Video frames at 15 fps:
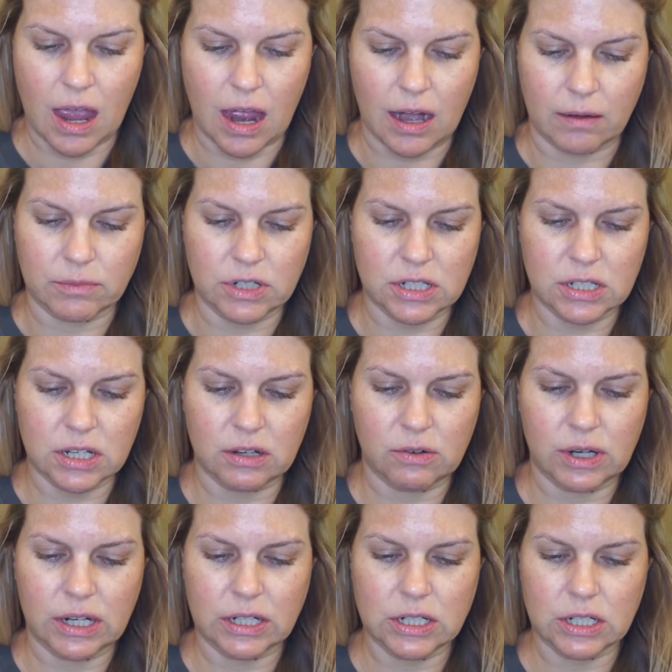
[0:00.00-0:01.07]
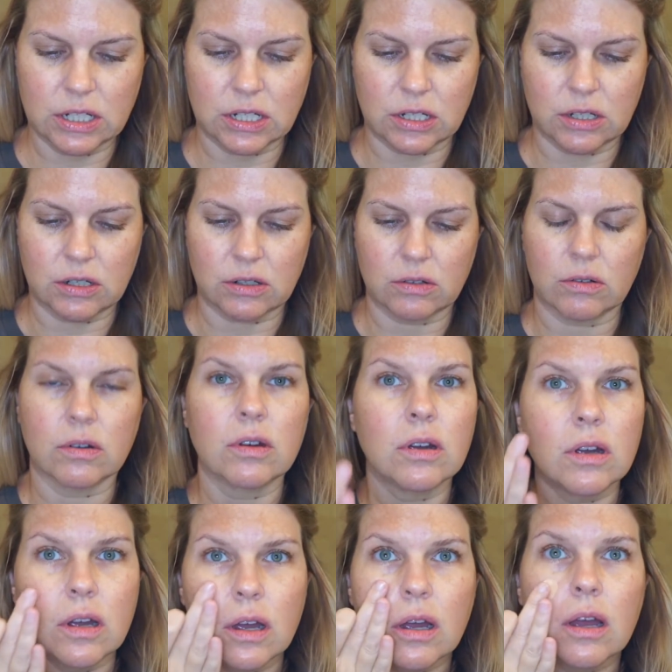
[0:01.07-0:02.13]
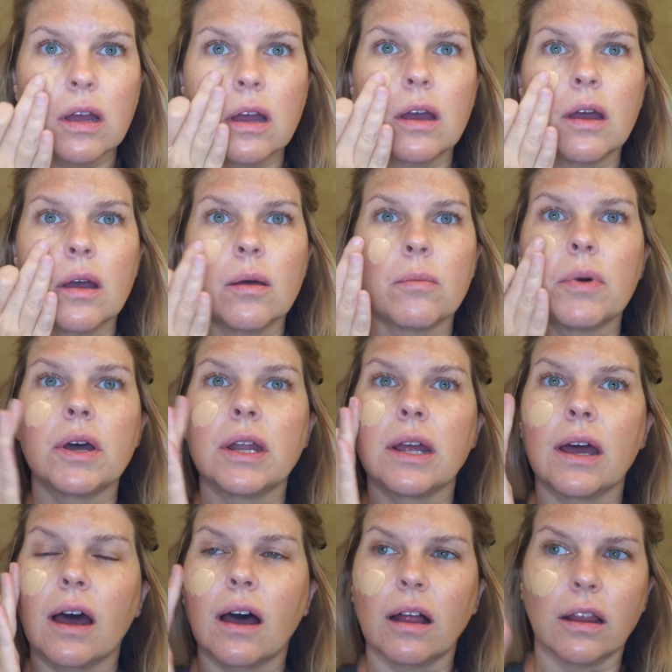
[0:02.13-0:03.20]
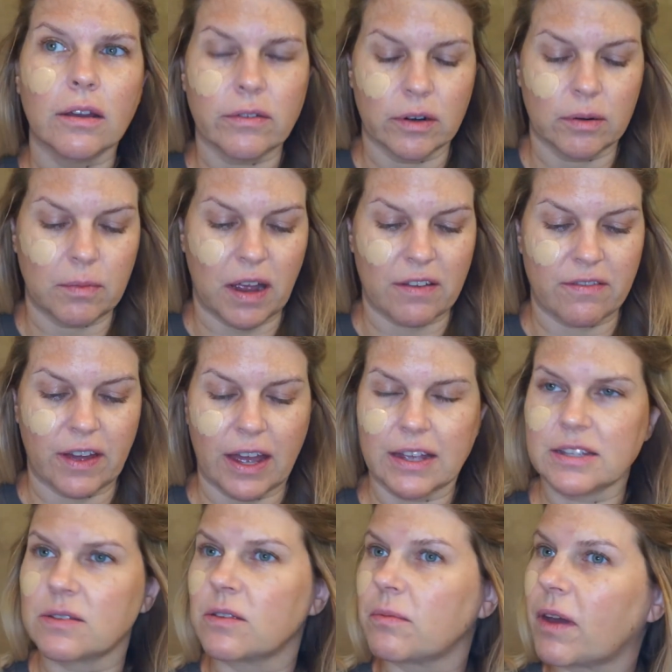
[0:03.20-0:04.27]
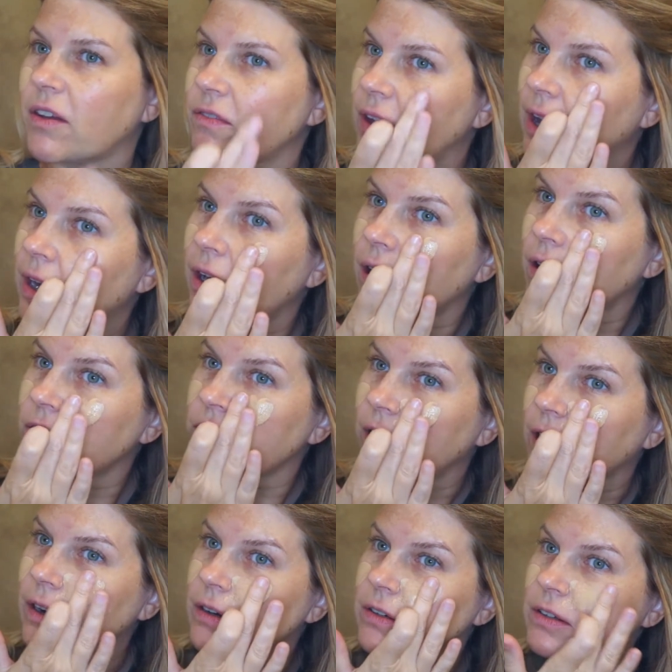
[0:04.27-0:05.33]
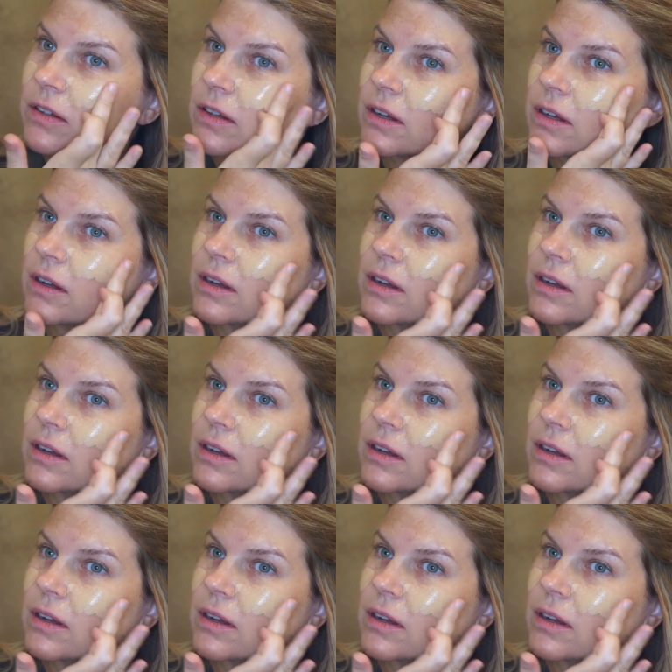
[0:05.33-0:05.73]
And I'm just going to put it all over my face with my finger first.